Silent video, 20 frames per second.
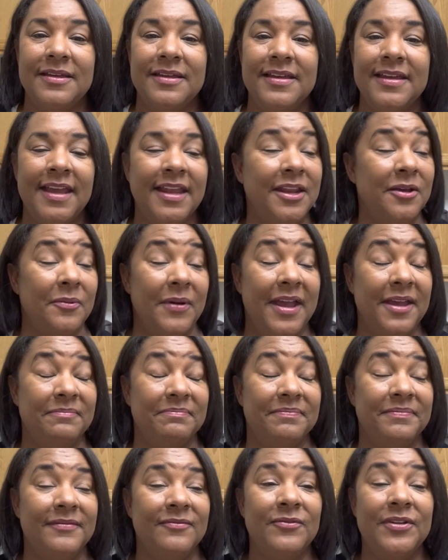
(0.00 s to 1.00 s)
Anyway,
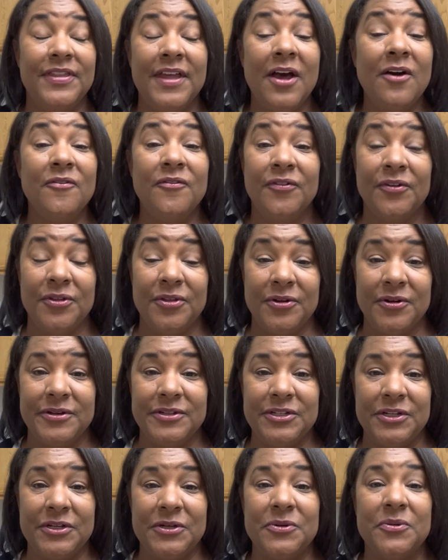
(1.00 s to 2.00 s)
without further
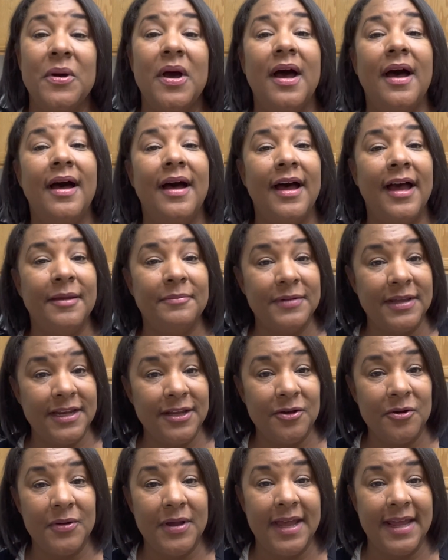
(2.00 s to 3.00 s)
ado, I'm going to
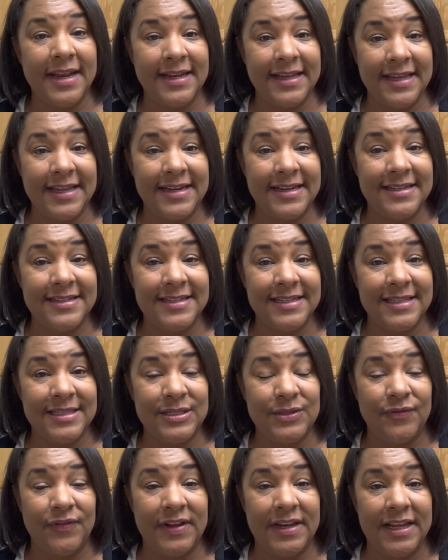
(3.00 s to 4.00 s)
go ahead and get into this
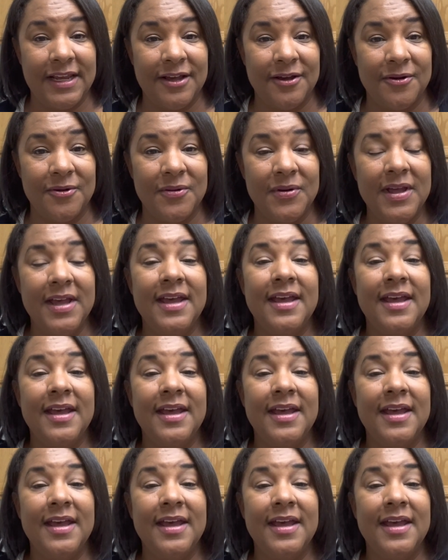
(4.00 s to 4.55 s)
video.